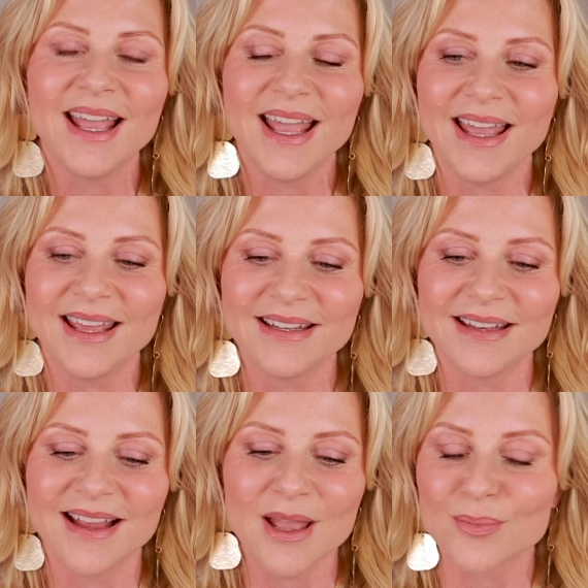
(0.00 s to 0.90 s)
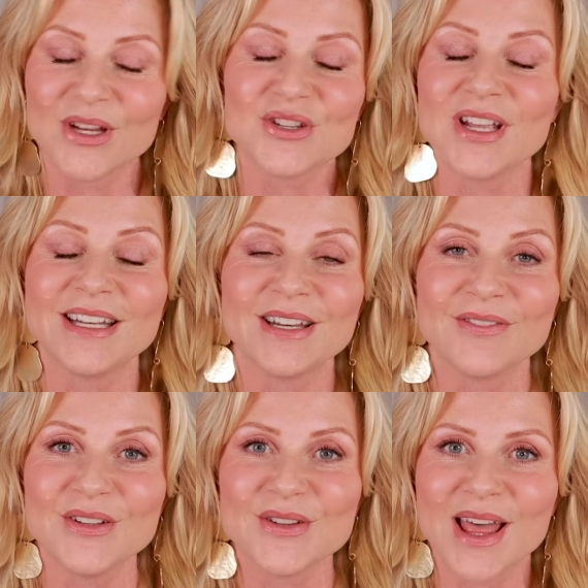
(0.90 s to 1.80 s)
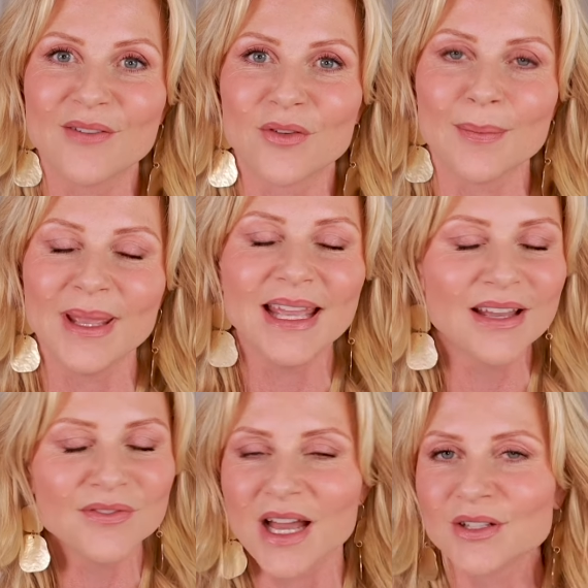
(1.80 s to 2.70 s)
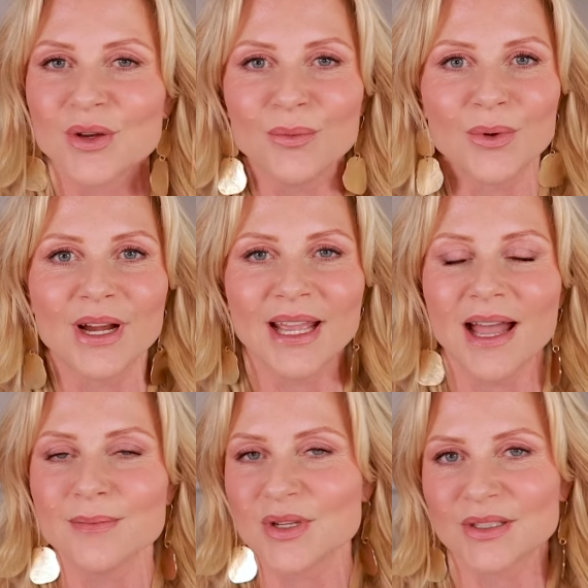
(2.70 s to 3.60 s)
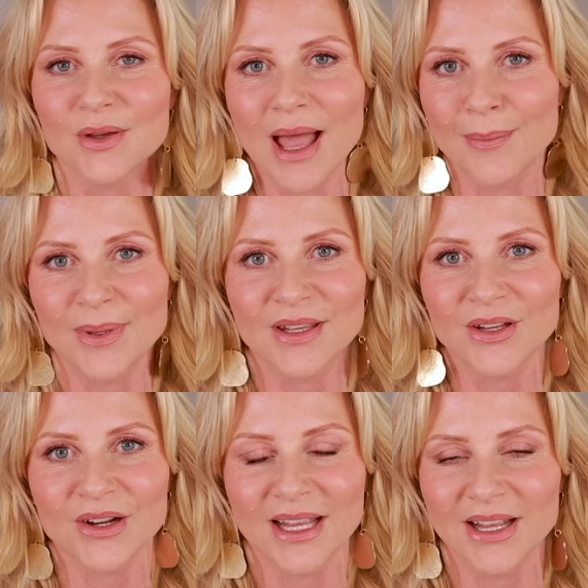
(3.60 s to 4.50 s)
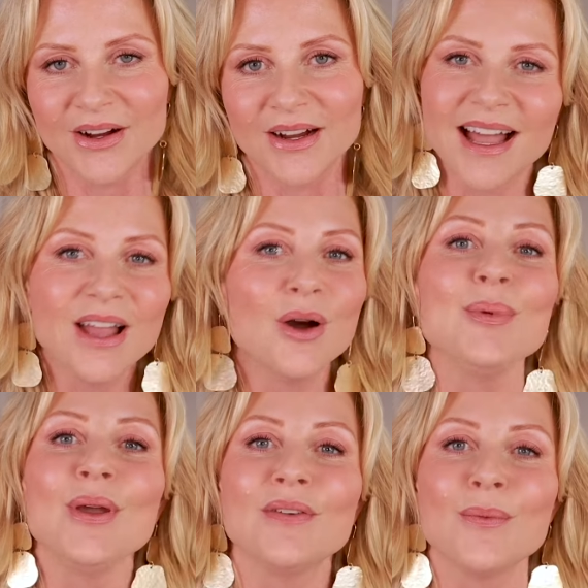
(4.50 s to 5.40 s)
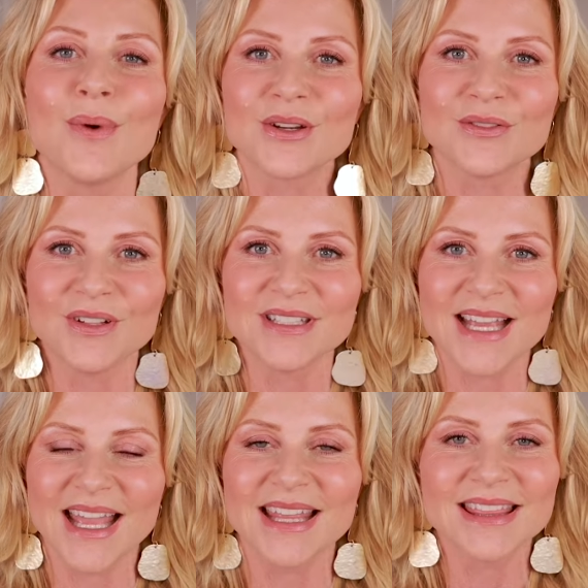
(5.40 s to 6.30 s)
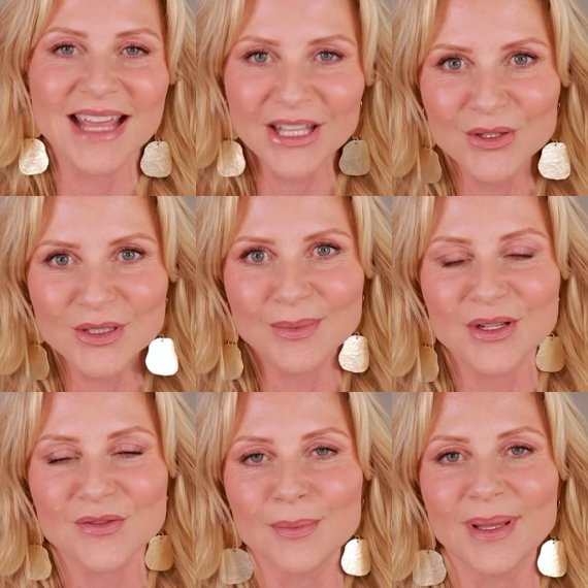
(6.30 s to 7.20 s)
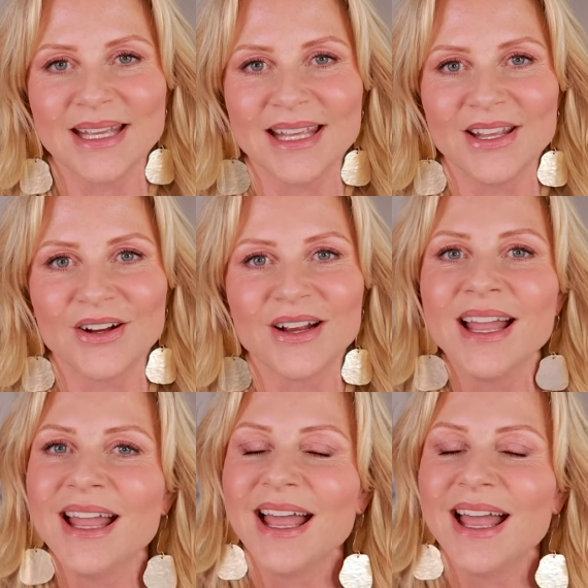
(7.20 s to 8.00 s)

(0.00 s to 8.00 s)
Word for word: And I appreciate it if you do that for me. If not, don't worry. I'm just so happy that you're here. I hope you have a wonderful day. Thank you so much for being here.